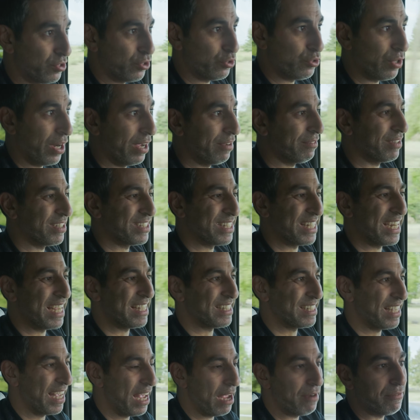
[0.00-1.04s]
to drive because it
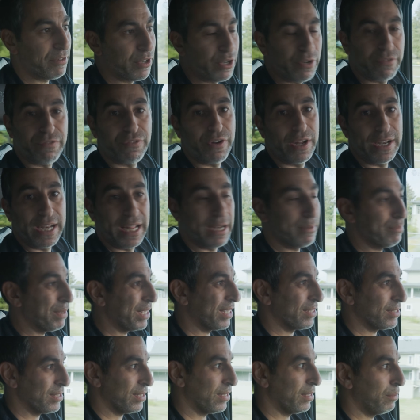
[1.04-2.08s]
has a heavier front end
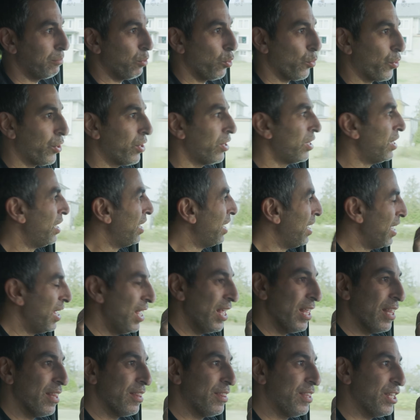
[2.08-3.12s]
because of the motor.
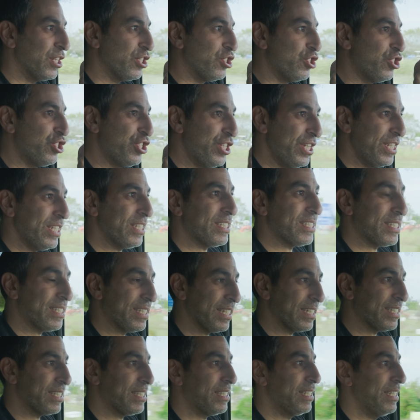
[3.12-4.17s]
The
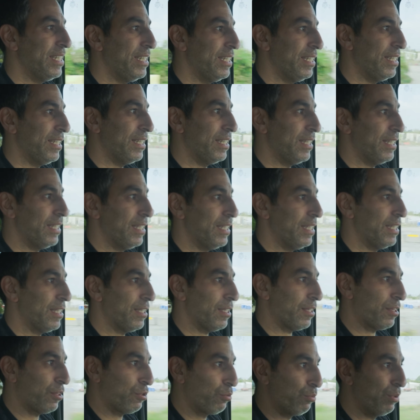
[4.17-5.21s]

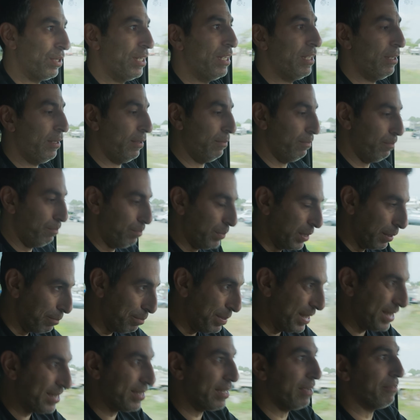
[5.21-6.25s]
G63, the
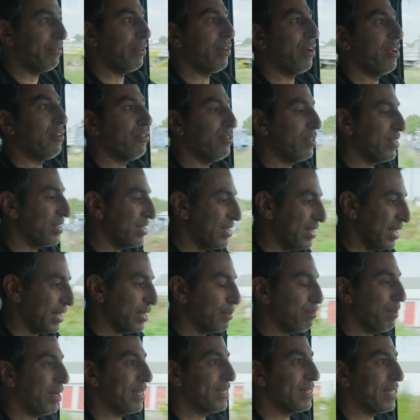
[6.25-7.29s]
B700
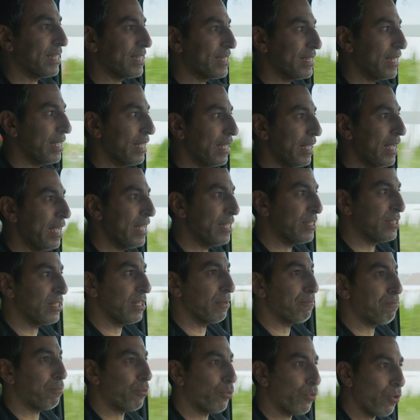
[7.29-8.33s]
6x6 is
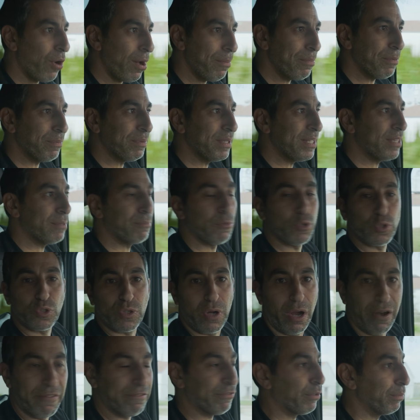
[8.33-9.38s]
probably the most
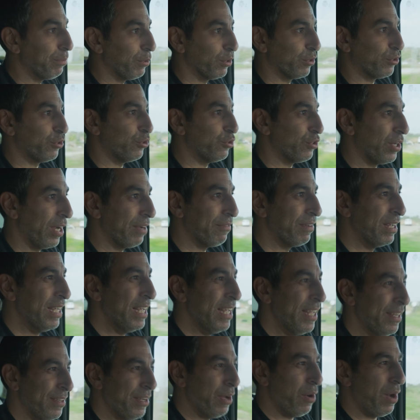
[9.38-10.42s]
comfortable to drive.
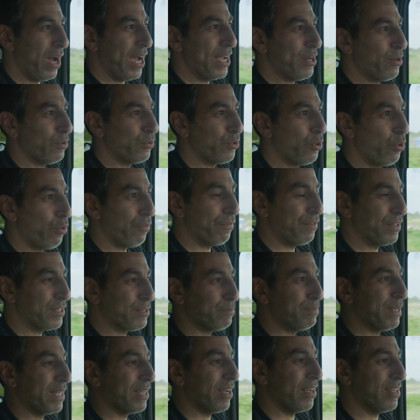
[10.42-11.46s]
Now, I don't know if
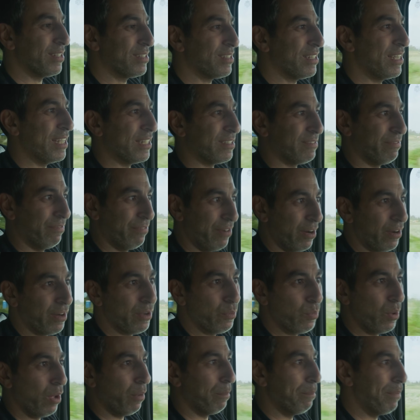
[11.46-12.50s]
it's because it's
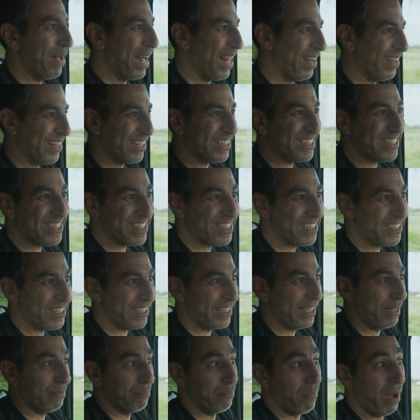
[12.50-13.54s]
very well balanced
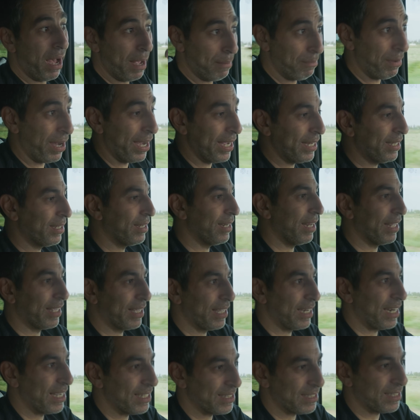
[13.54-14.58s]
in my mind, like
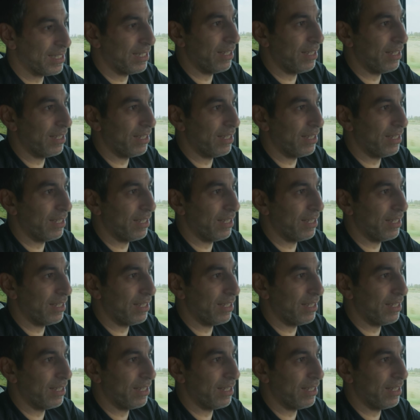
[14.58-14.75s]
it has